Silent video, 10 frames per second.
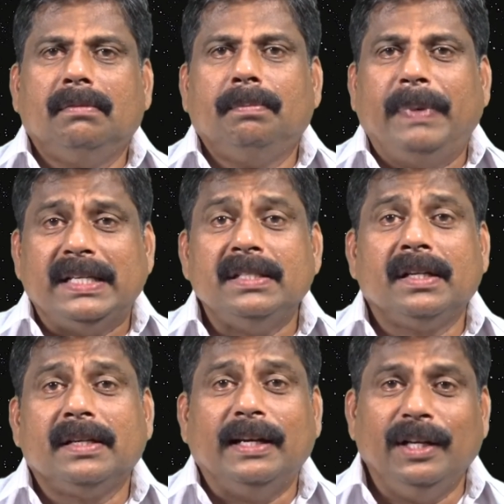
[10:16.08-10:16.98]

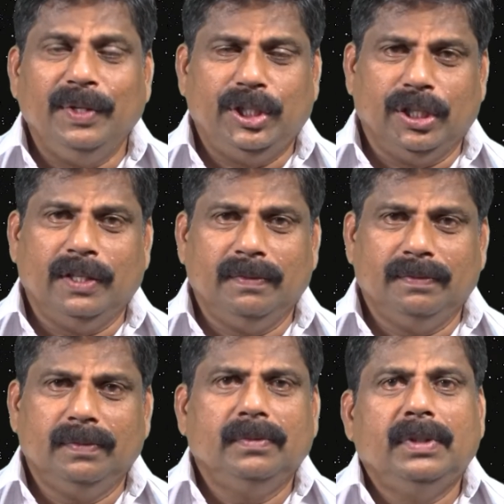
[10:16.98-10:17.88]
passenger car division.
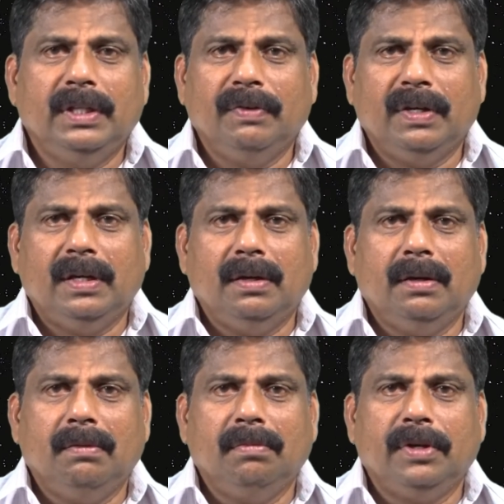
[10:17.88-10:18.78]
They
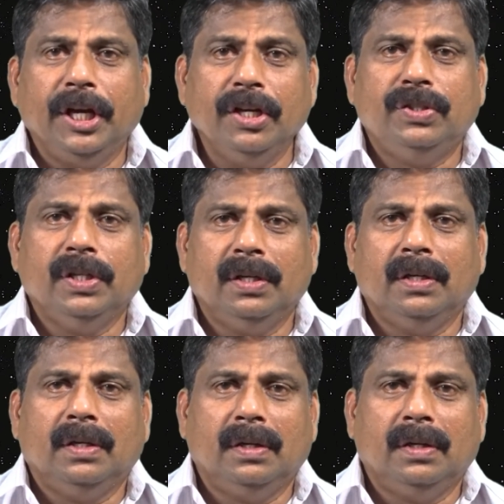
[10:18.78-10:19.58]
were kings in